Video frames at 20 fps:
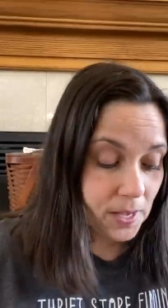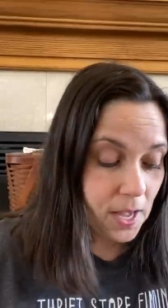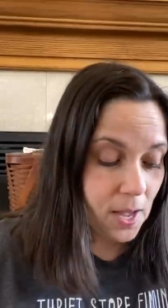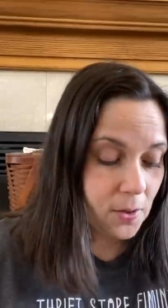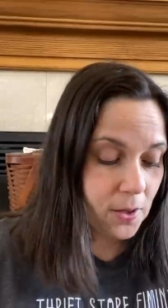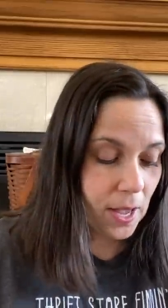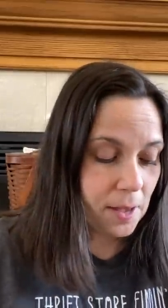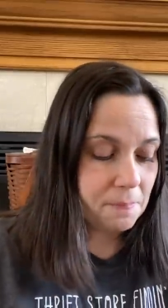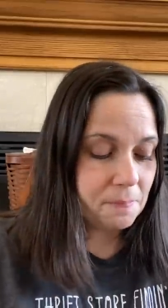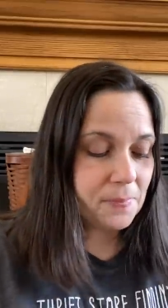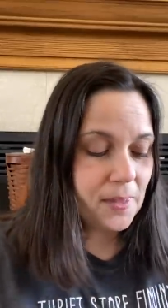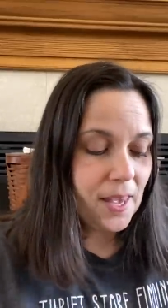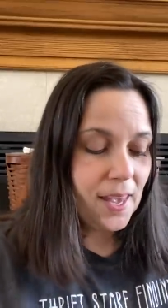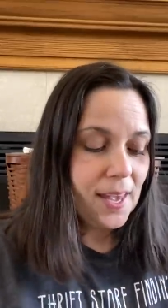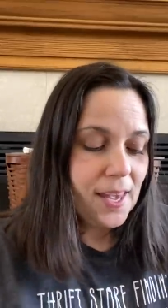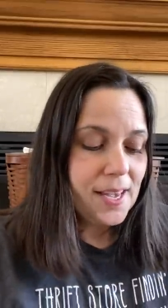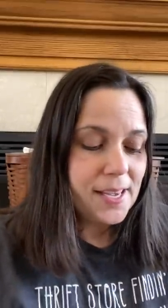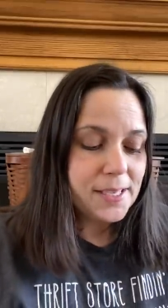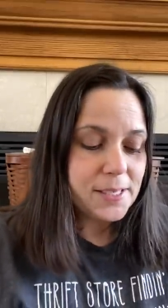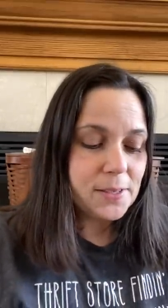Okay,
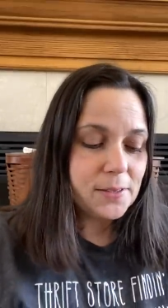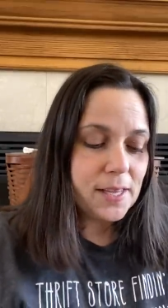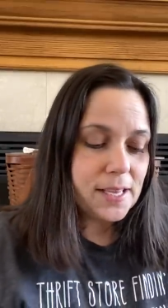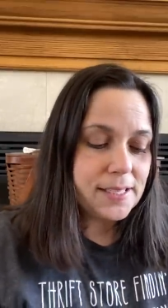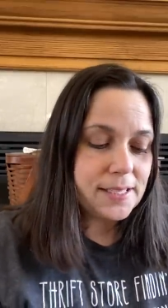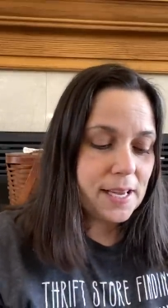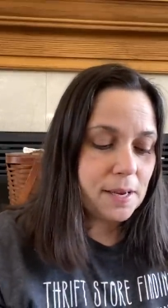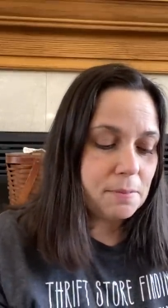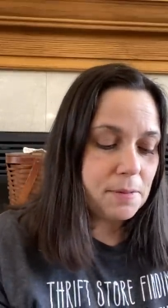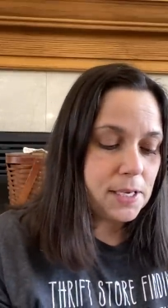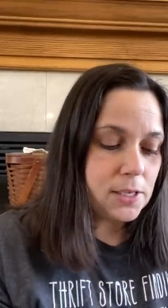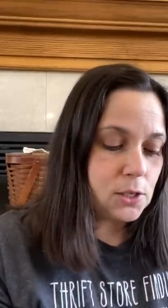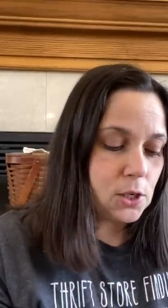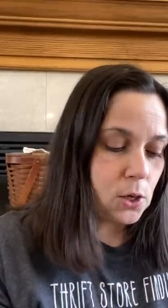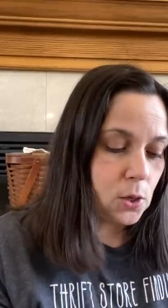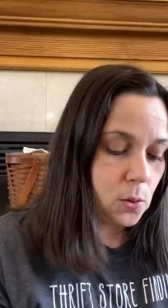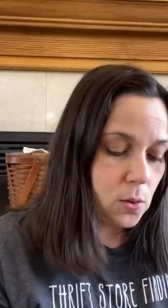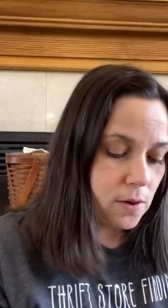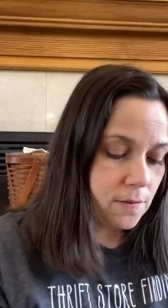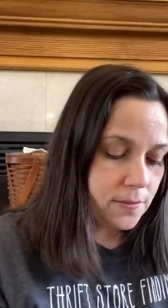so they sent me
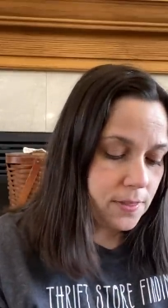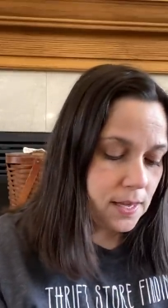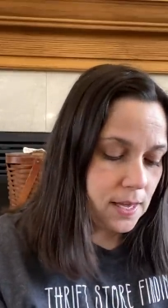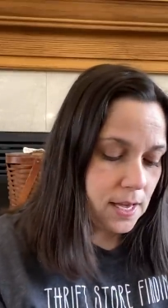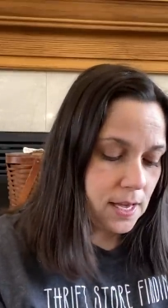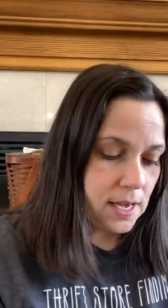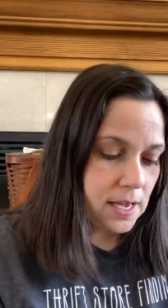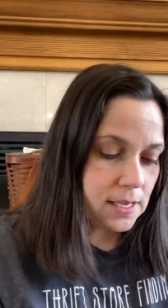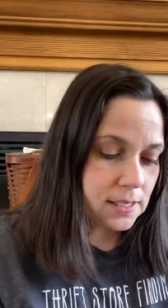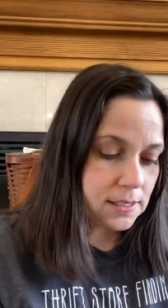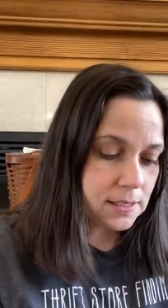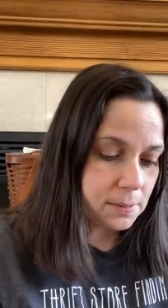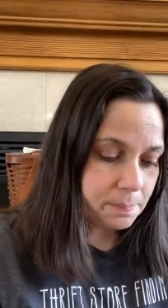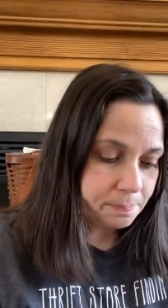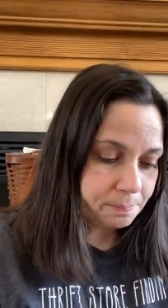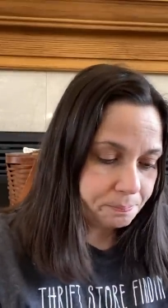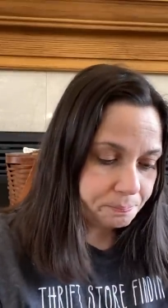two of these,